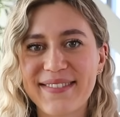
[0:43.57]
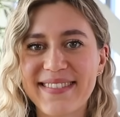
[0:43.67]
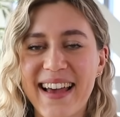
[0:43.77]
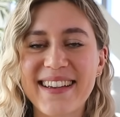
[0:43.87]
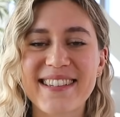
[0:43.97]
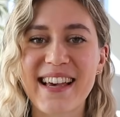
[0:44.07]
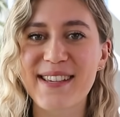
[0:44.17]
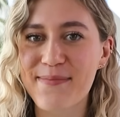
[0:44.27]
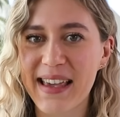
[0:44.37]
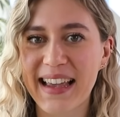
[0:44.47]

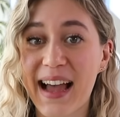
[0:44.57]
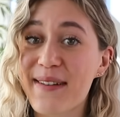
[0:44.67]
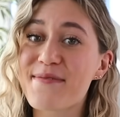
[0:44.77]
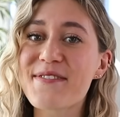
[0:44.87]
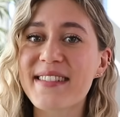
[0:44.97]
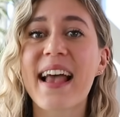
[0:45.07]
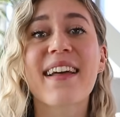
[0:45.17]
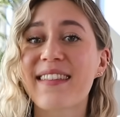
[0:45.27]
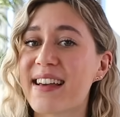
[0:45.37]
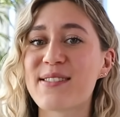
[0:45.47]
That's me. I'm not
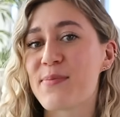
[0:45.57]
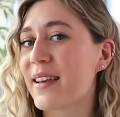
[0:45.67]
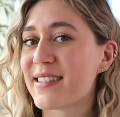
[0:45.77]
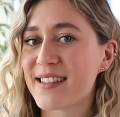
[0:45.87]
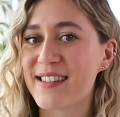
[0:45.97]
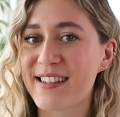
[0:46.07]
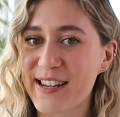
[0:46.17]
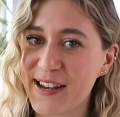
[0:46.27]
saying that's the best thing to do.